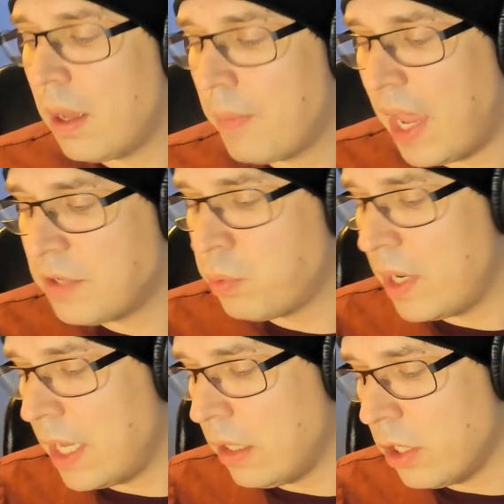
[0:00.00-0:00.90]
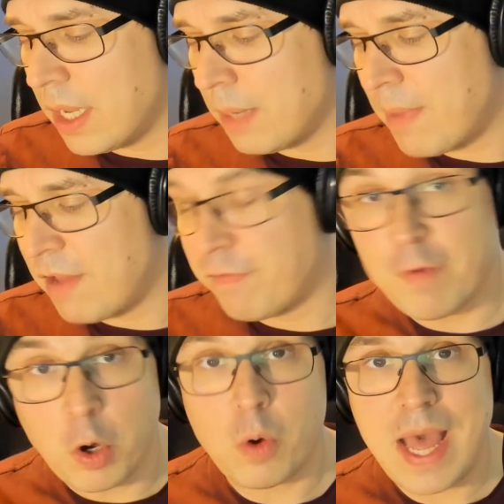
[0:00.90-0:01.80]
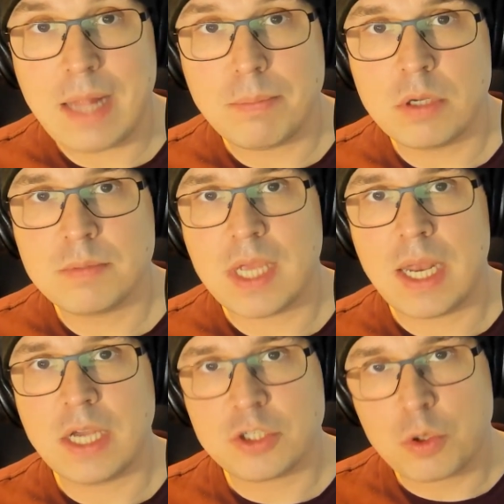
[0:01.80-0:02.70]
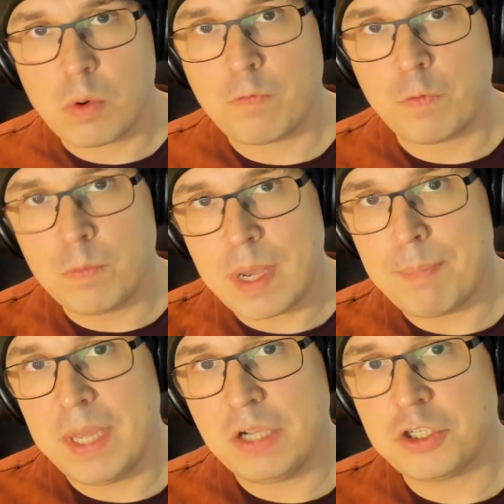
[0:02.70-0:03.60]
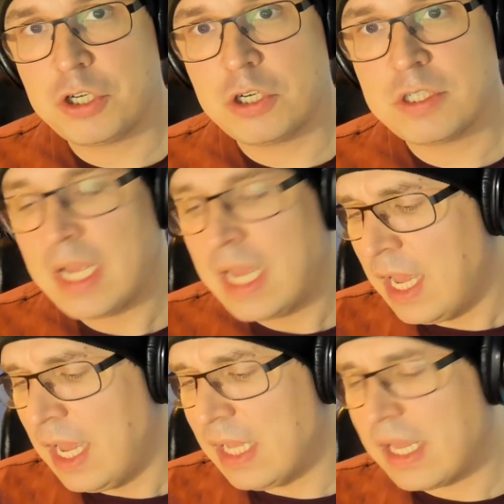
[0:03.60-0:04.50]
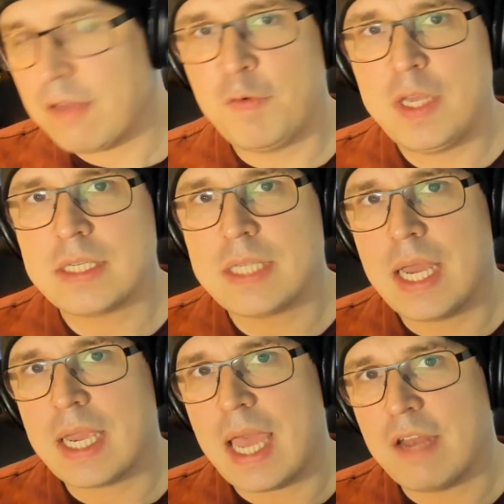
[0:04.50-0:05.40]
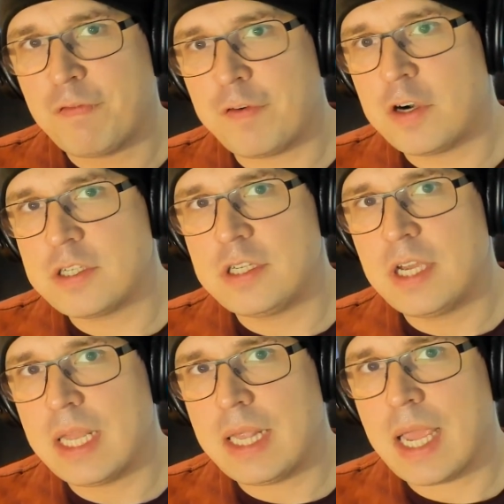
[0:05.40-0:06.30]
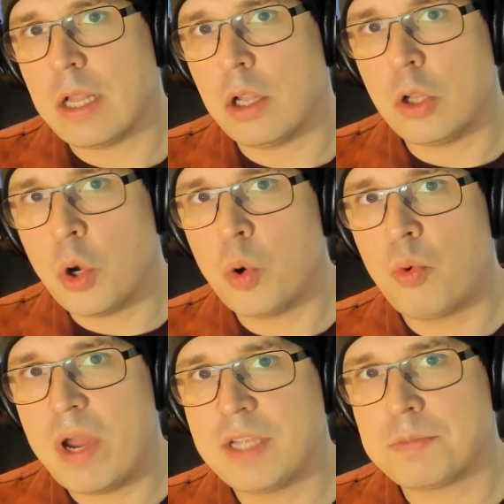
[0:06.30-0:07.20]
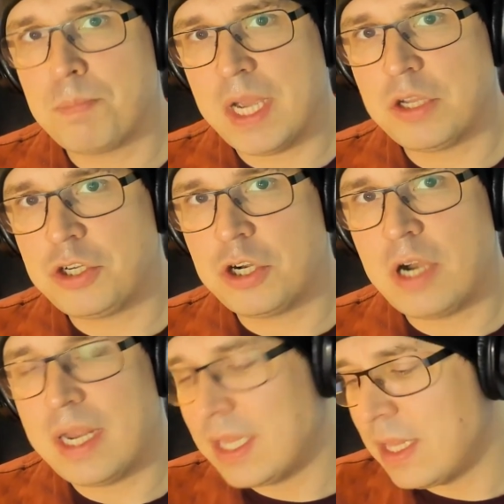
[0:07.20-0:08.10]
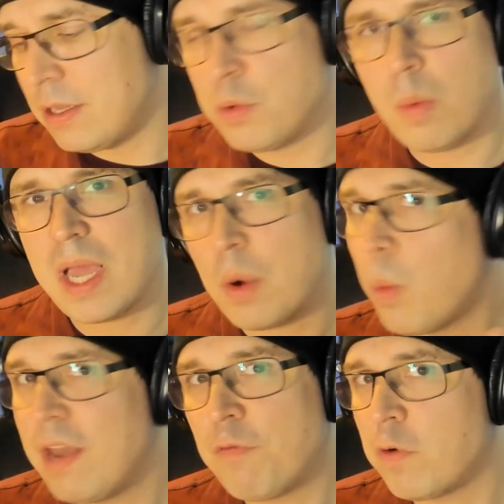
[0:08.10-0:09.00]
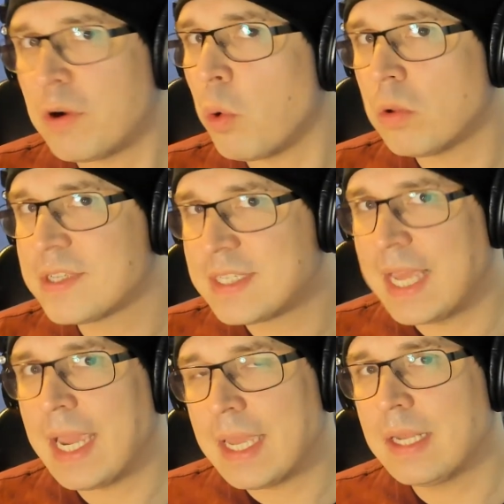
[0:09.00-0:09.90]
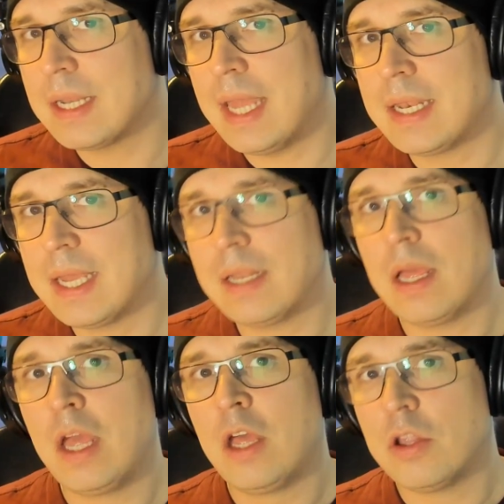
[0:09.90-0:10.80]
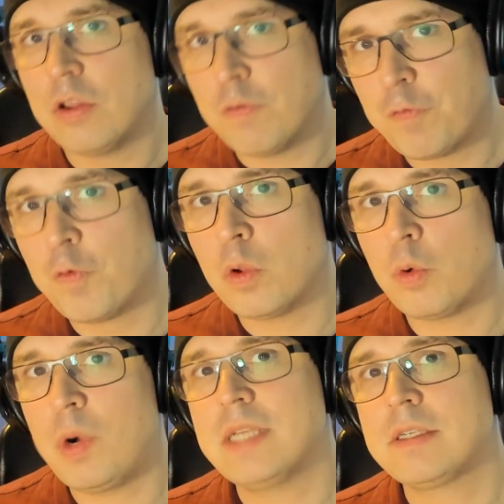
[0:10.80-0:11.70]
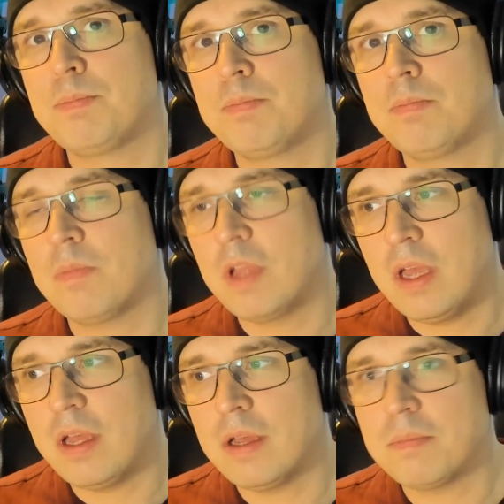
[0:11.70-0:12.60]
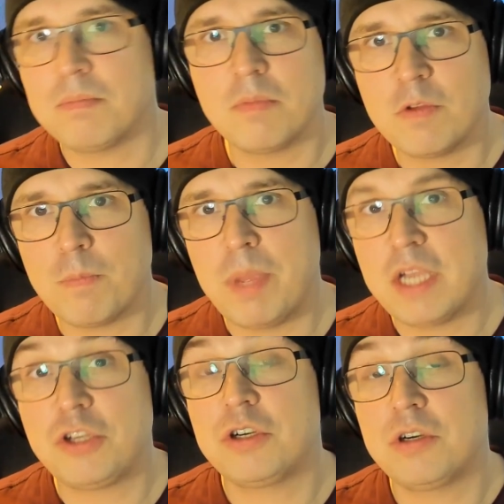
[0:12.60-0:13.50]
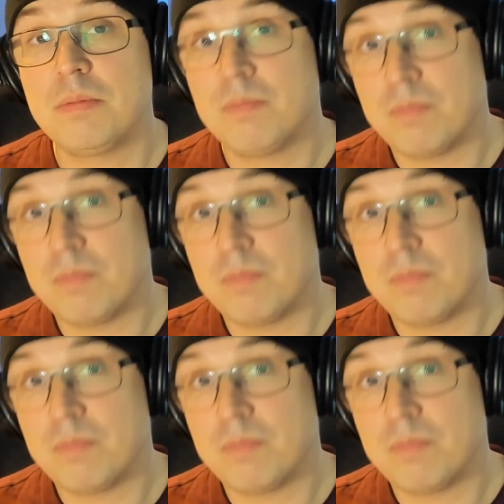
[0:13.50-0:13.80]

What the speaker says: Is when I look at my photo albums and I scroll through my pictures, it like feels like at first you get like a low res picture and then you like wait for a whole second and then the full res picture